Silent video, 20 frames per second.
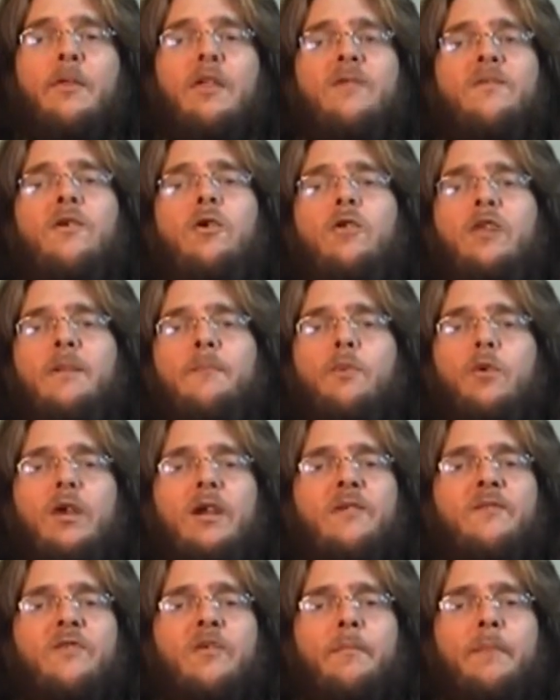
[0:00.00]
of holding more
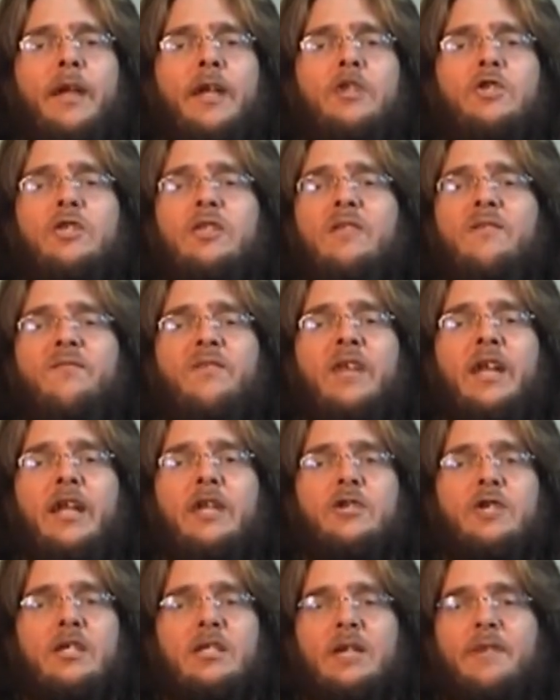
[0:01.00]
information than
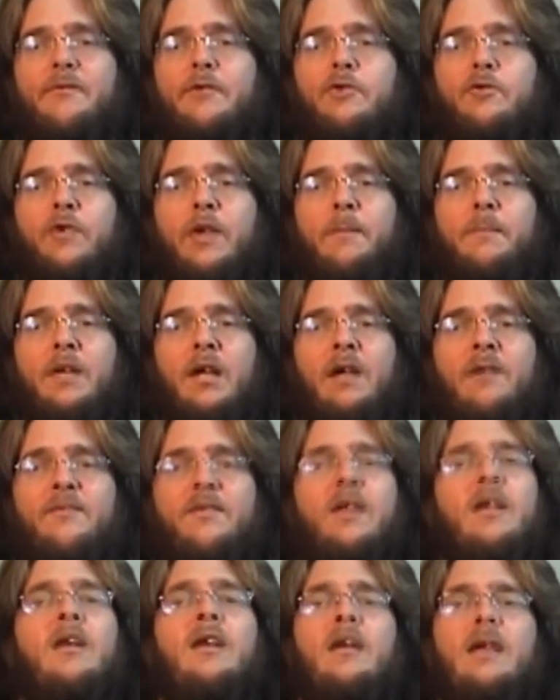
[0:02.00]
VHS ever dreamed of,
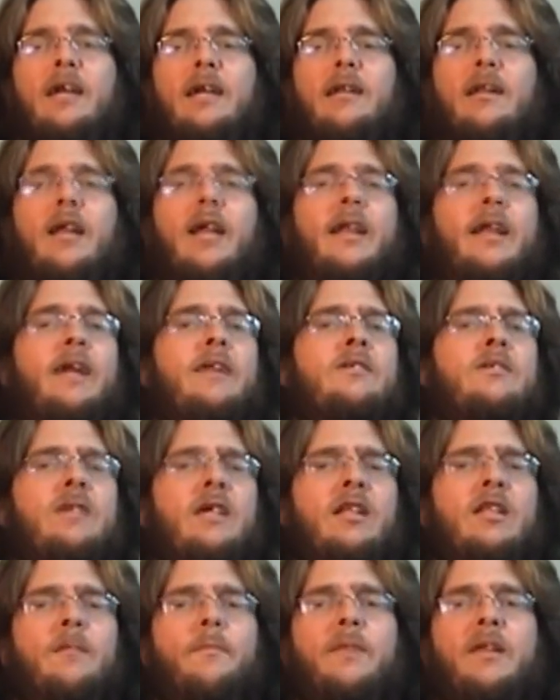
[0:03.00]
and like I said
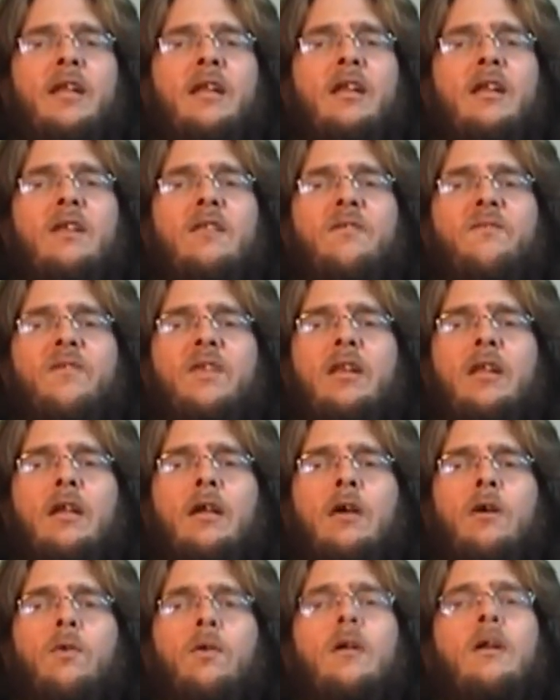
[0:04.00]
at the beginning of the
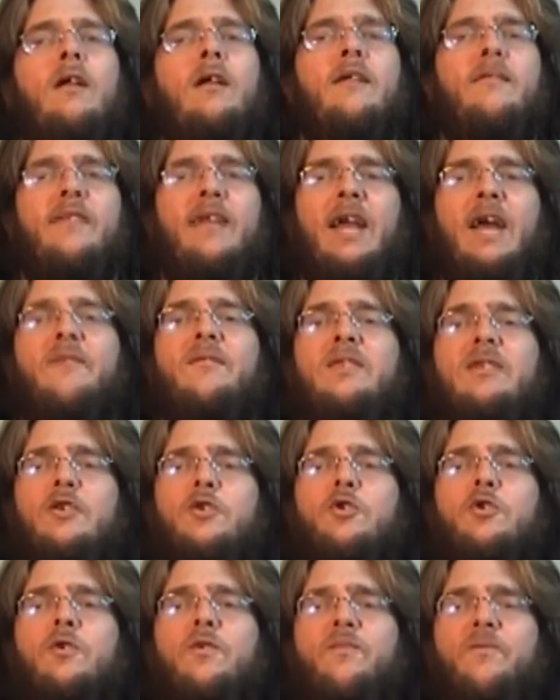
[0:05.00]
video, they have
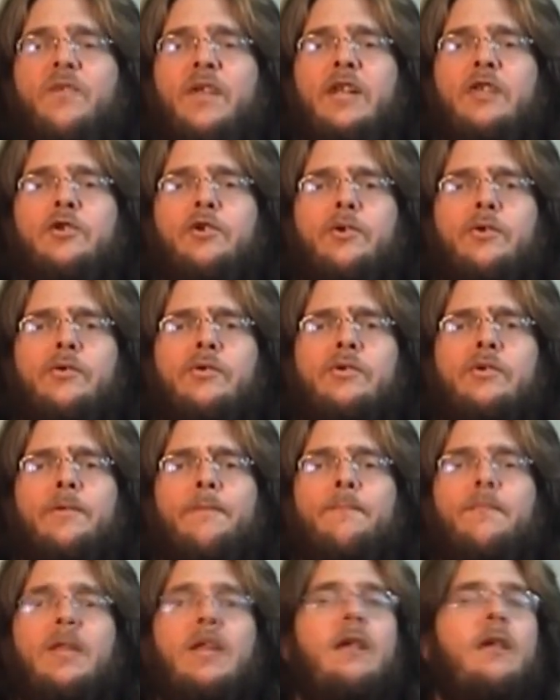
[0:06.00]
additional features.
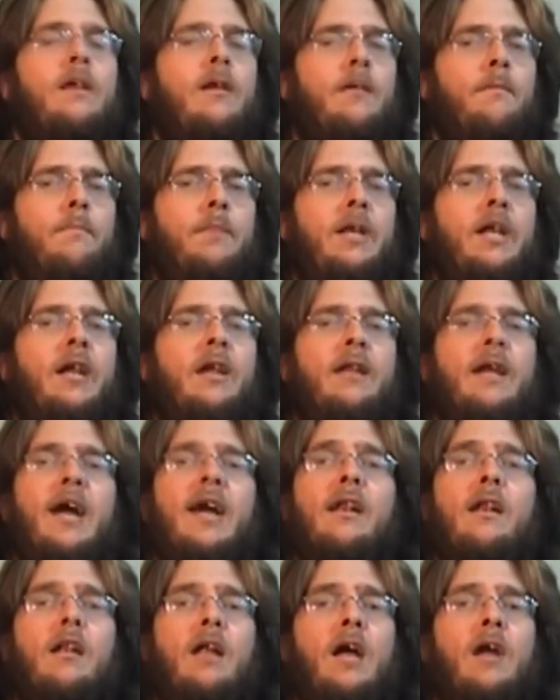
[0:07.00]
Being an
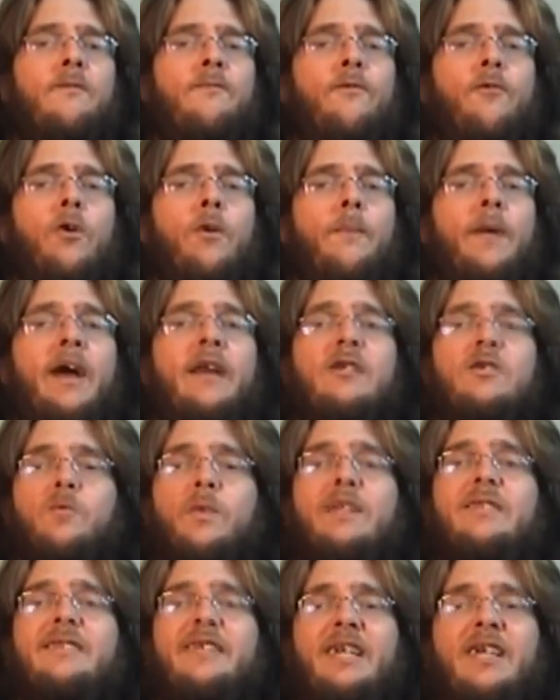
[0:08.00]
analog format is
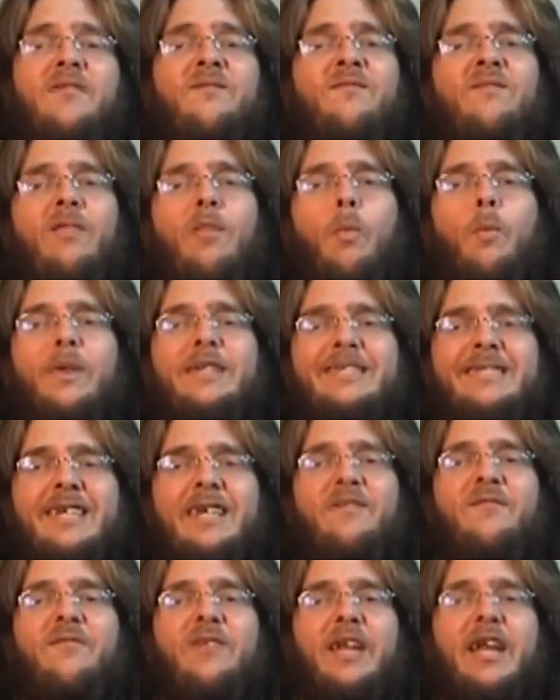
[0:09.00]
what did
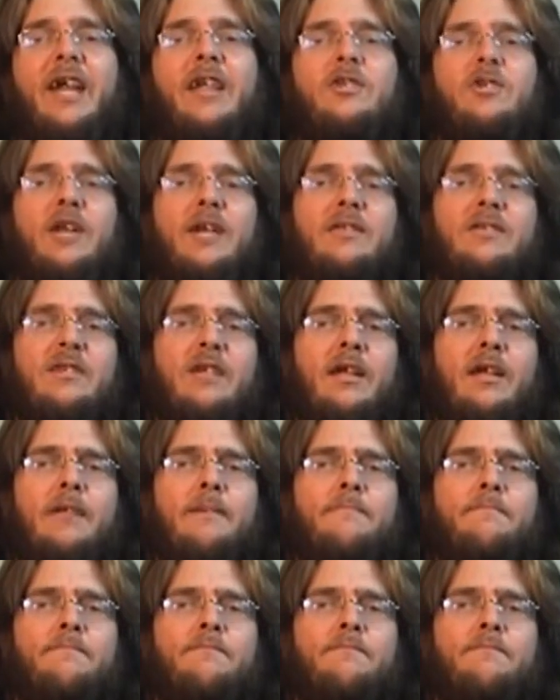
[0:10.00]
VHS in.